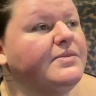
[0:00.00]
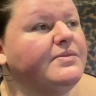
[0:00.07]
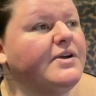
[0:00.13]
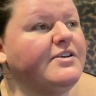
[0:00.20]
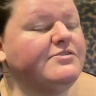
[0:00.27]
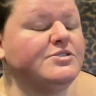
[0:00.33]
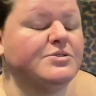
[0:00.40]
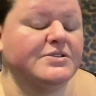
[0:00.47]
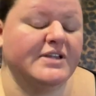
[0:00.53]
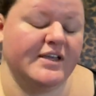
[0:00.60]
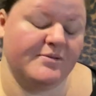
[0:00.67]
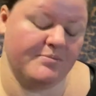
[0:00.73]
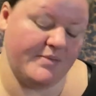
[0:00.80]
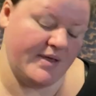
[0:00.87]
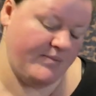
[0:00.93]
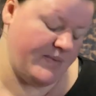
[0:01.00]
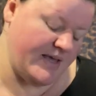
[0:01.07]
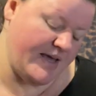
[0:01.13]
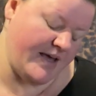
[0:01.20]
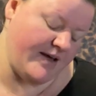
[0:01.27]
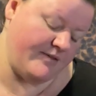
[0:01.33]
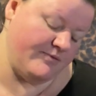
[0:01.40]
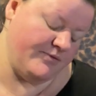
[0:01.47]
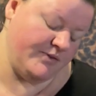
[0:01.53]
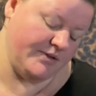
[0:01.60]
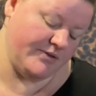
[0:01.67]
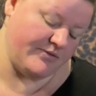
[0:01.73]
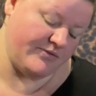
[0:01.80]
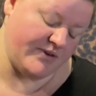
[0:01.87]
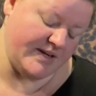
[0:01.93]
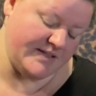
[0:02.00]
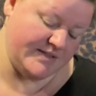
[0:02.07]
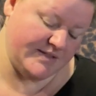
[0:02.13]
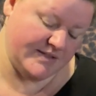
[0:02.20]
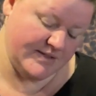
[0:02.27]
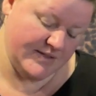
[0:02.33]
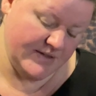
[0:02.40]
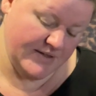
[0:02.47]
I've told like maybe a handful of friends